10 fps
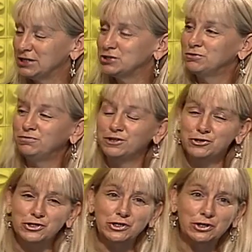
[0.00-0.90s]
So
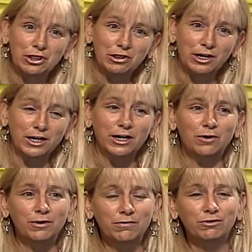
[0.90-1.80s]
fear is a good thing.
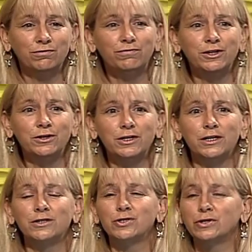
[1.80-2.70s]
However, fear
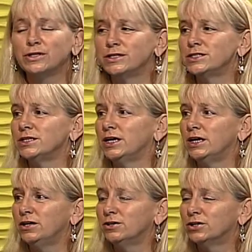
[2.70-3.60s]
can turn into
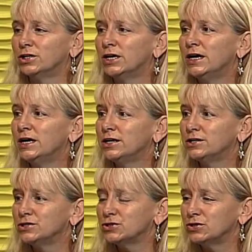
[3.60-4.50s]
anger. It
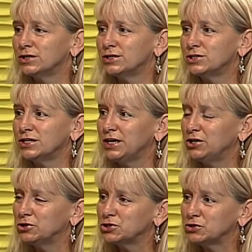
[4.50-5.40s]
can turn into
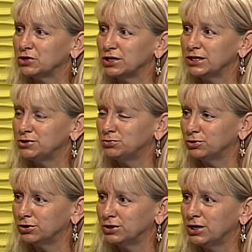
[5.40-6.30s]
anger, turn
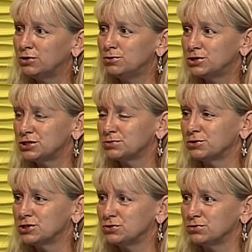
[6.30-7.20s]
inward, which is
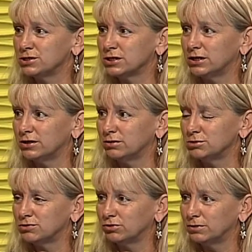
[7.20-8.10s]
where suicide
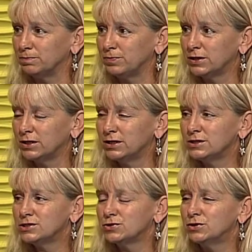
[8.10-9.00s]
comes from.
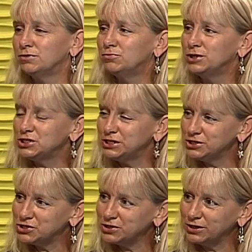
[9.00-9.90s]
So if we
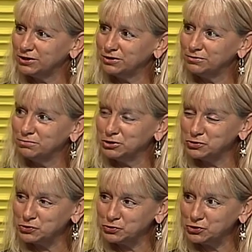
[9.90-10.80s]
teach our
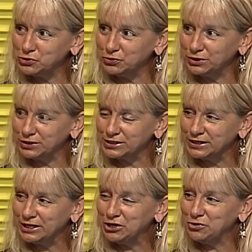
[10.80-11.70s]
middle school
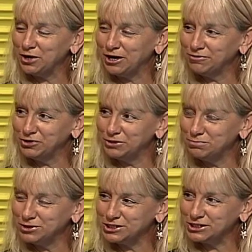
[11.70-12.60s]
students, you have a
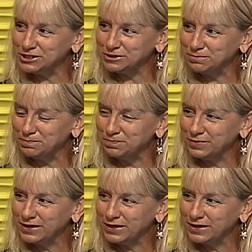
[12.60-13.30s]
limbic system,